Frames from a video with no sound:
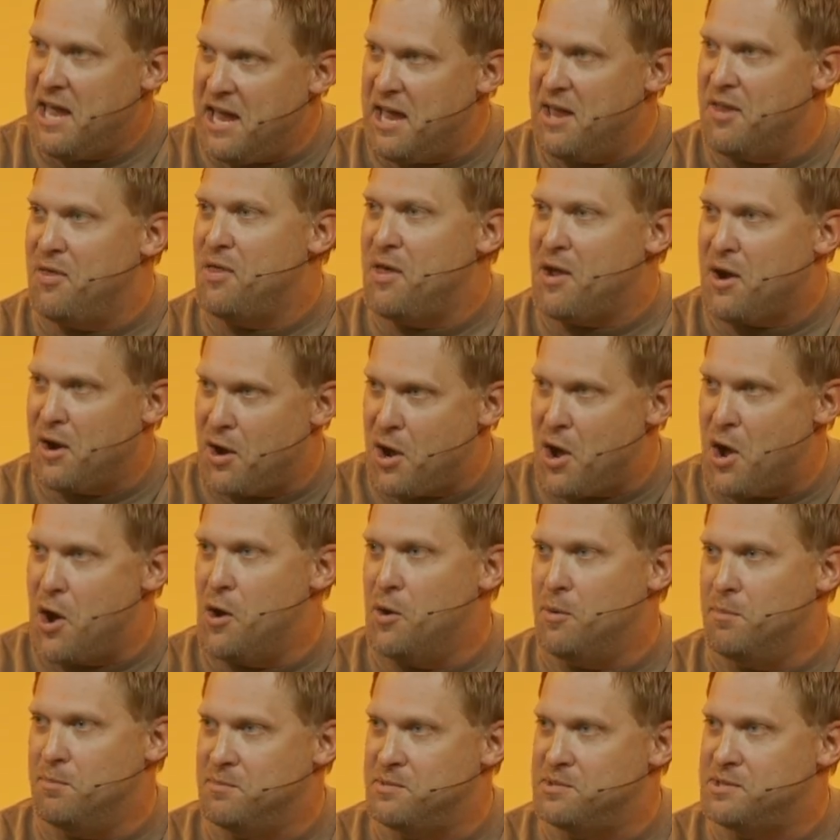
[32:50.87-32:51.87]
in their
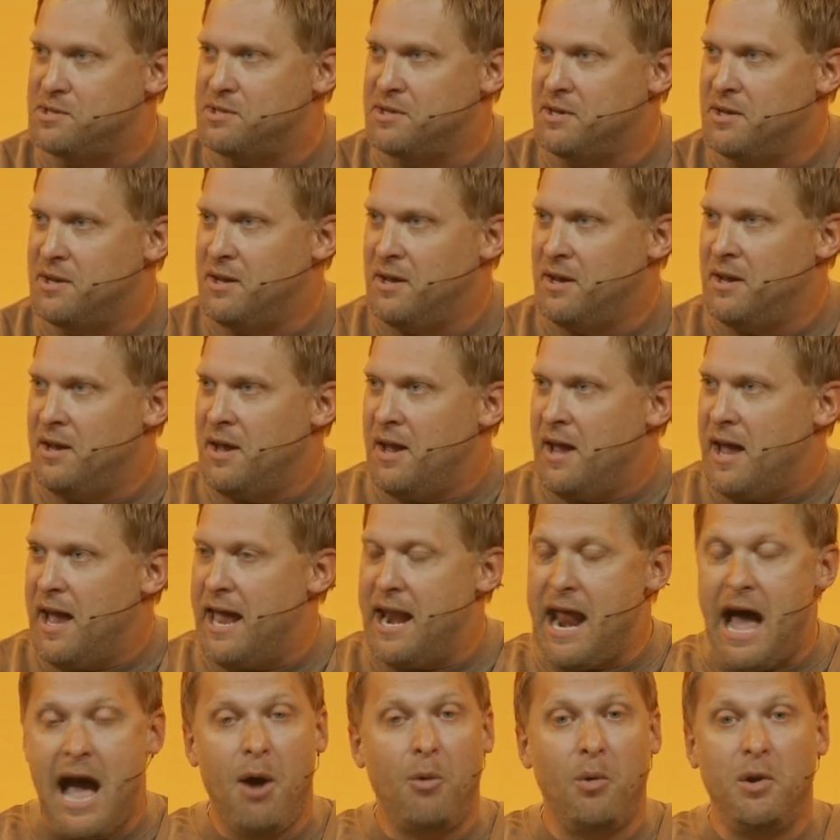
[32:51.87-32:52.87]
homes.
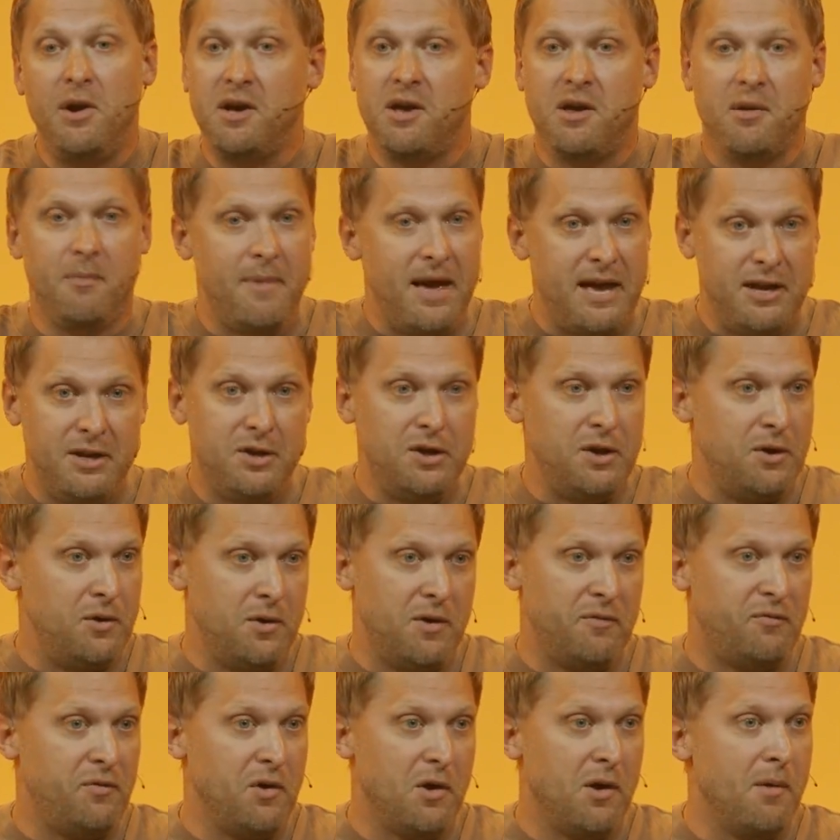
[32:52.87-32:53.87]
And I want to commend you
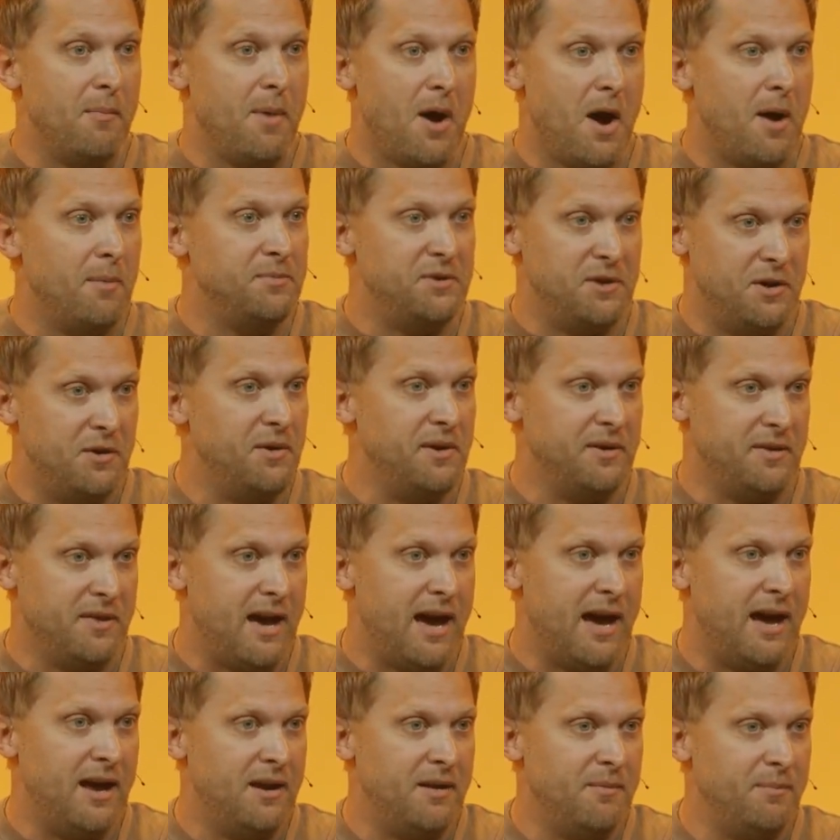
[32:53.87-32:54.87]
if you're a mom doing
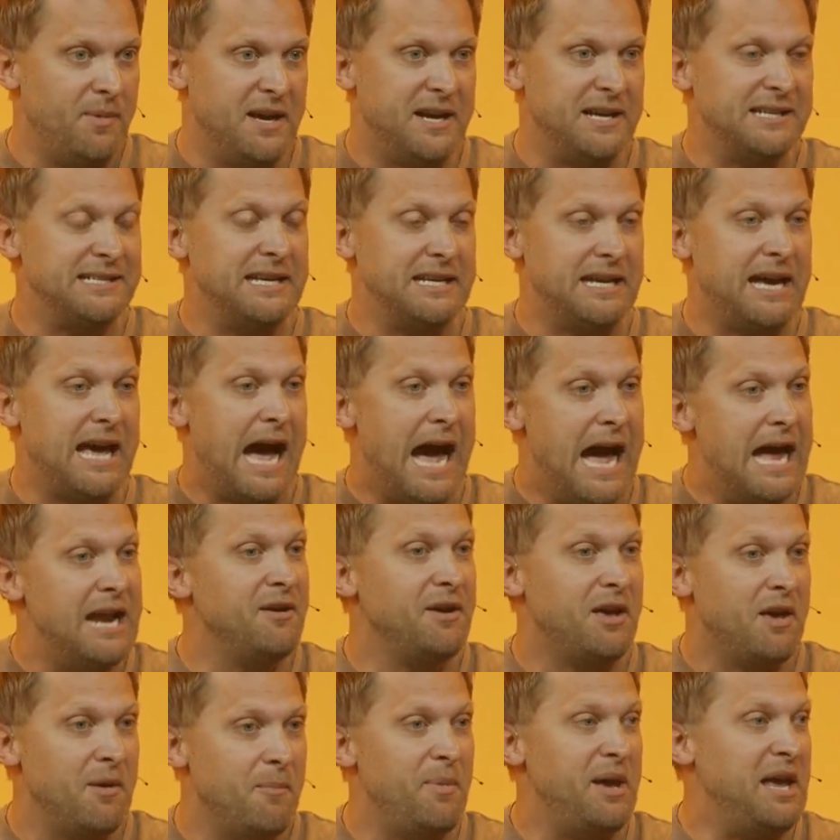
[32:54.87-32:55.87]
that because it kind
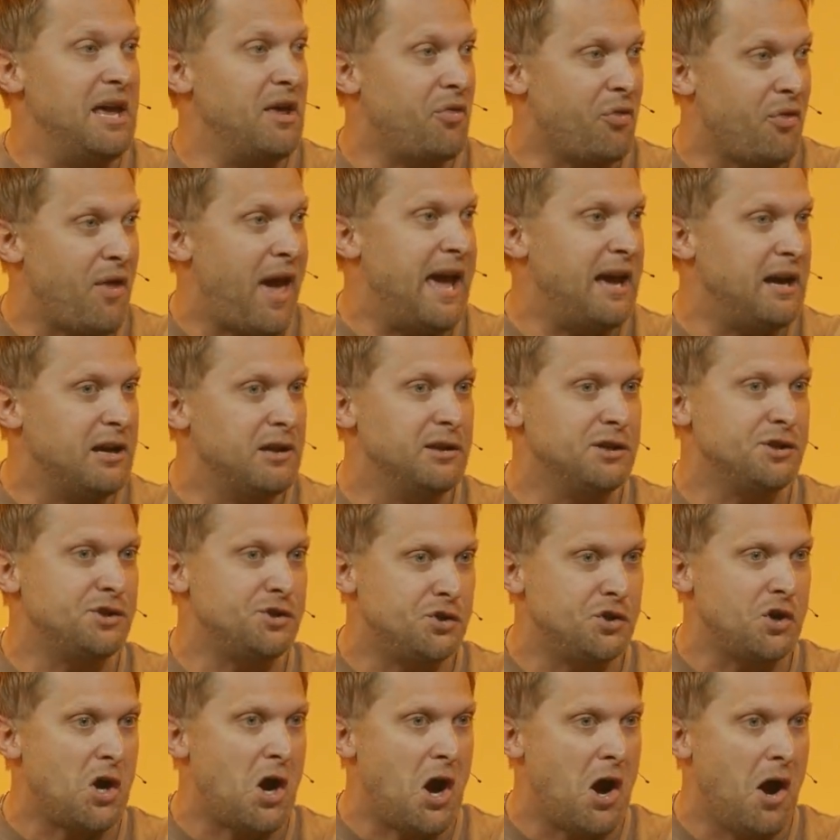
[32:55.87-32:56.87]
of can be a thankless
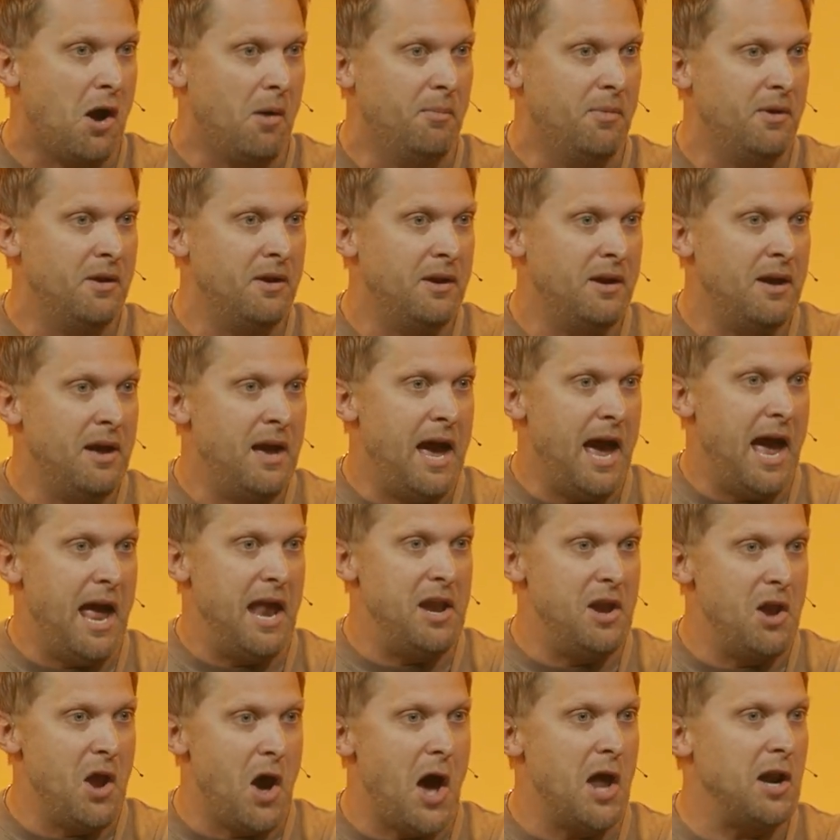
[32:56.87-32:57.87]
job
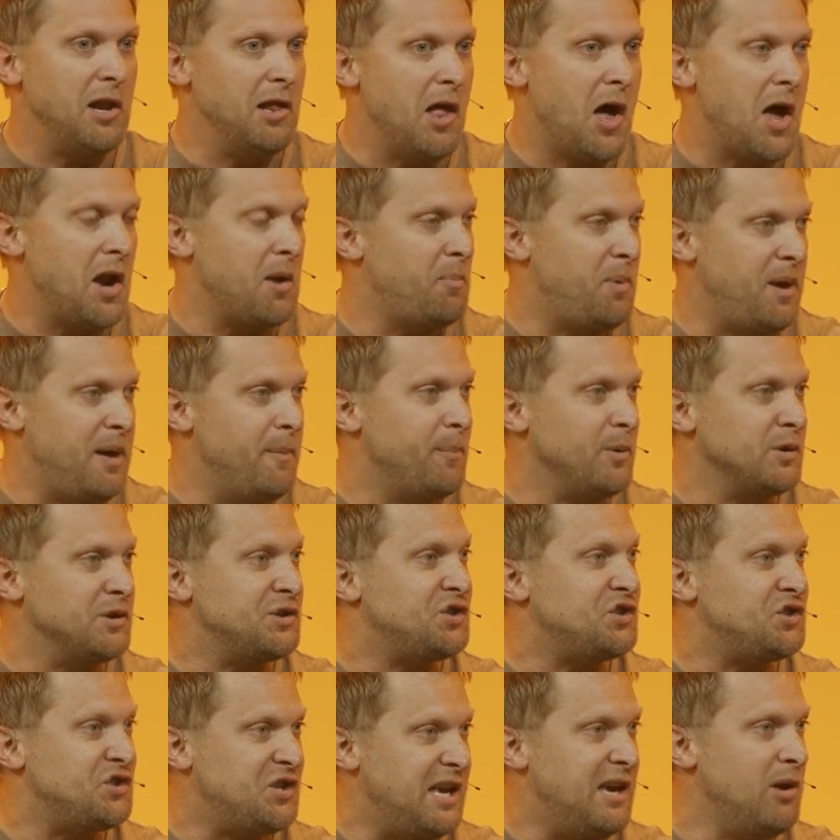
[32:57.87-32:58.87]
and not a lot of people
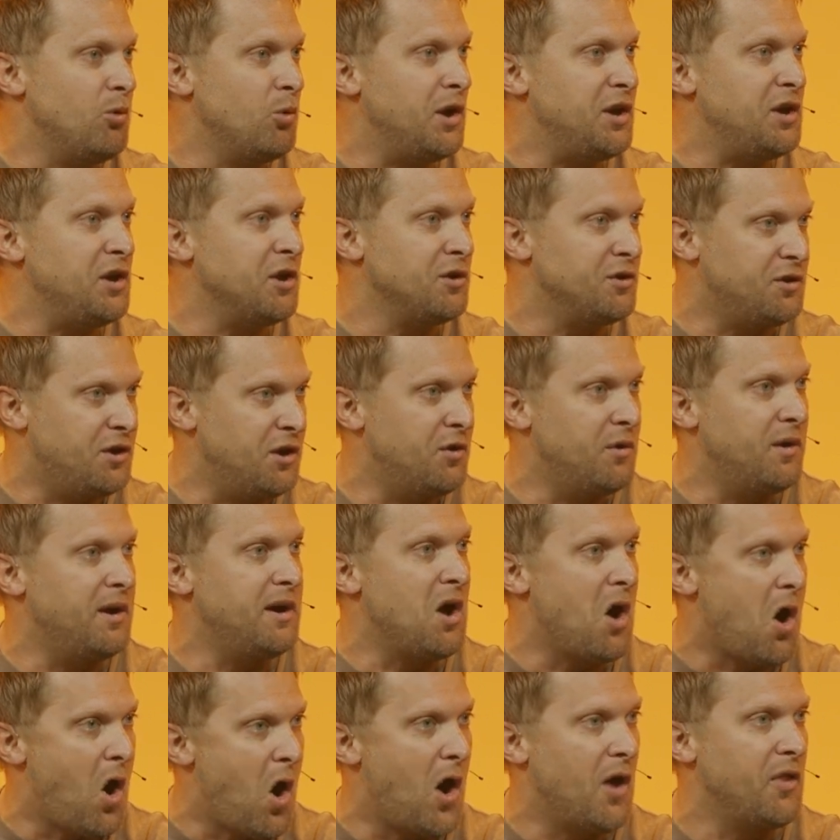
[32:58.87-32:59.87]
see what you're
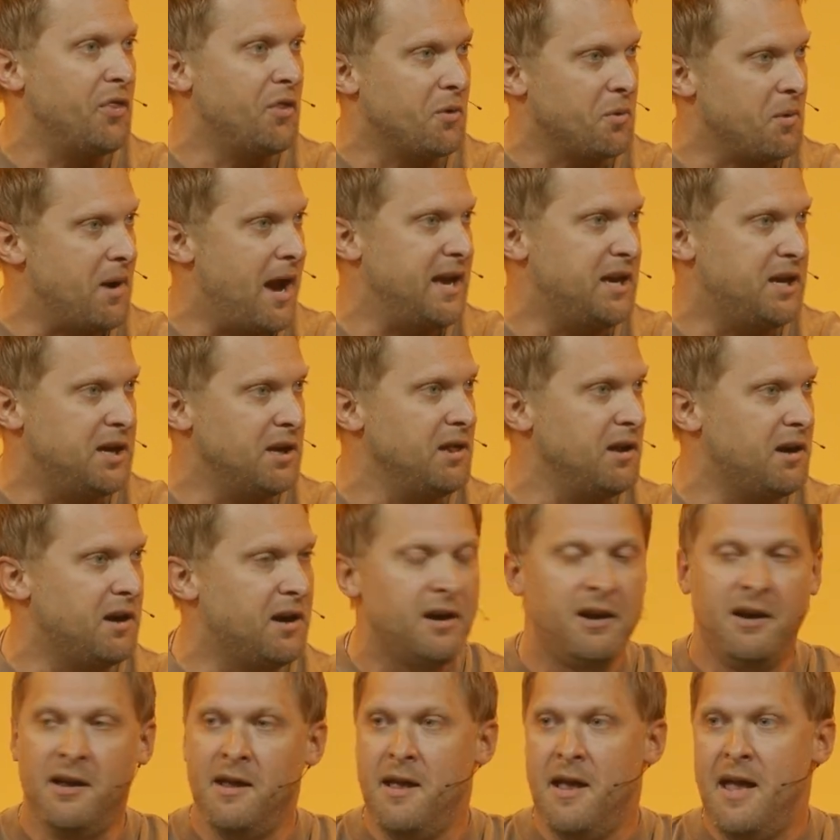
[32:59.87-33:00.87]
doing on the
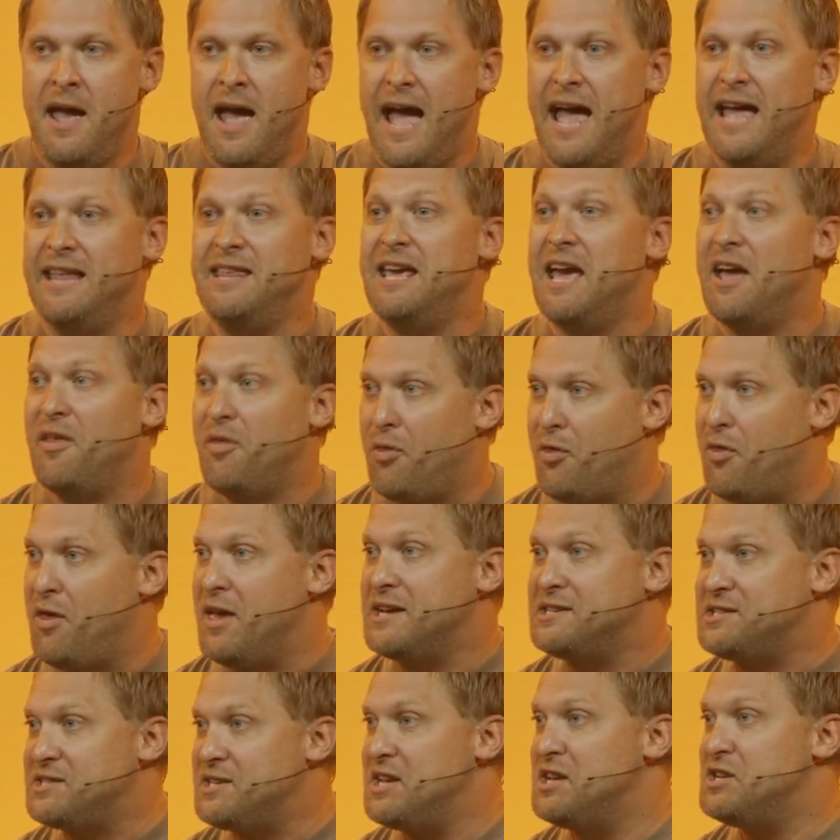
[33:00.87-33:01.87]
regular. And yet,
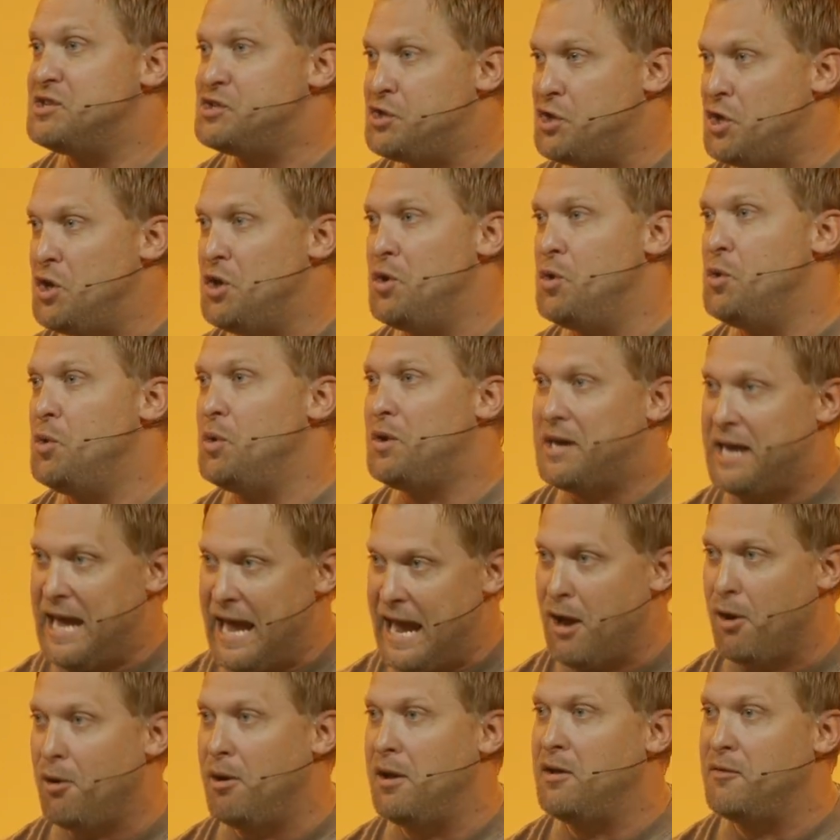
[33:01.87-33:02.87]
this is you
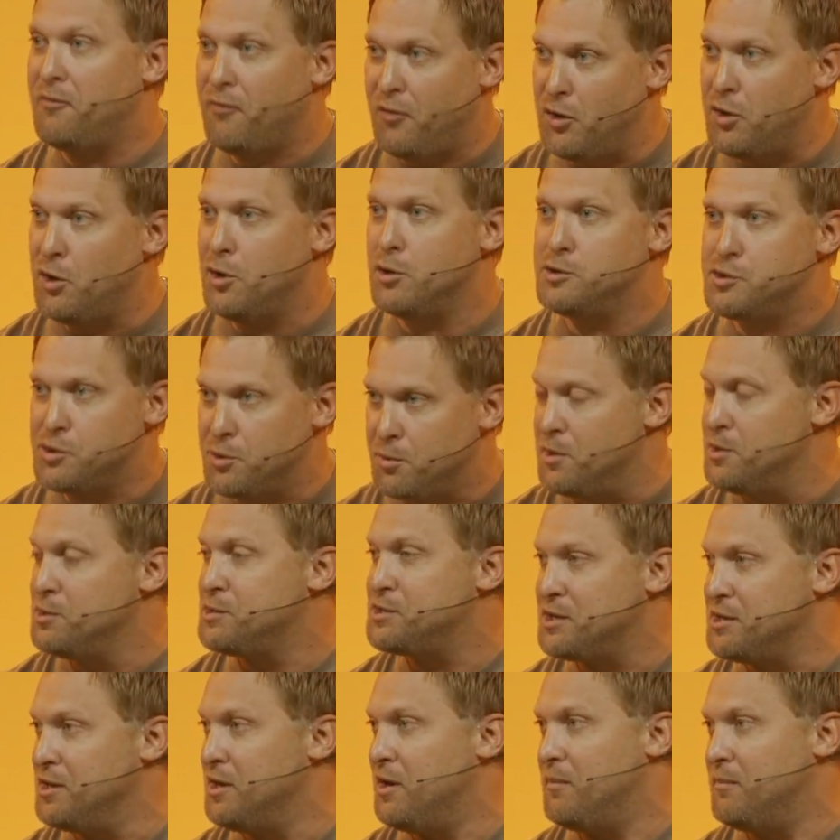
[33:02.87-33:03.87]
caring for your
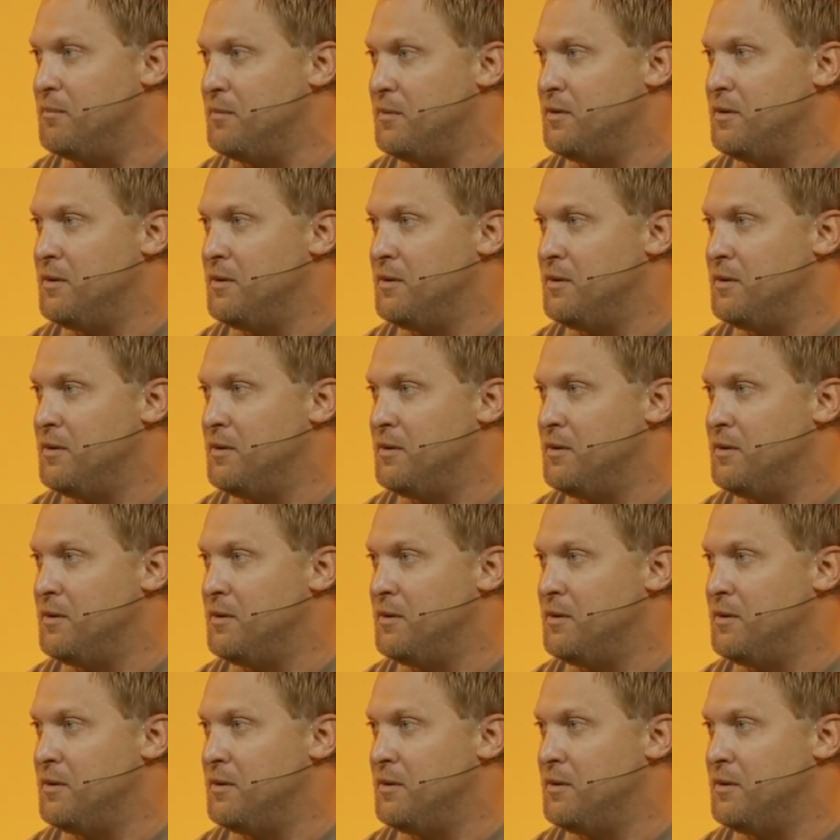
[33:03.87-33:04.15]
Jerusalem.